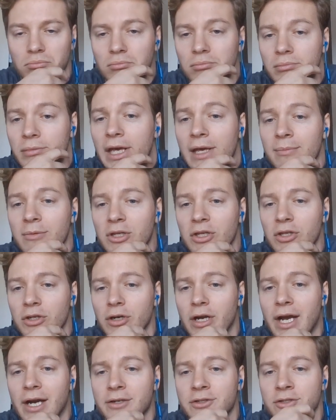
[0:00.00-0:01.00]
maybe
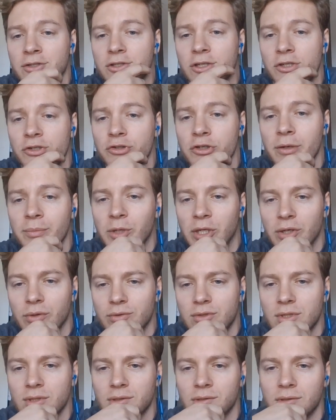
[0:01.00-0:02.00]
your actions
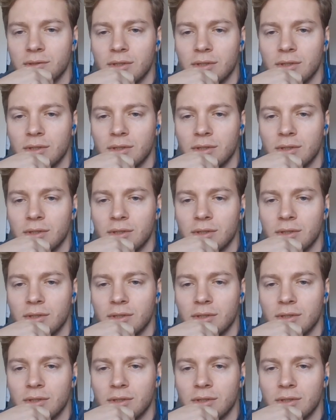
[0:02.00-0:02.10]
contribute,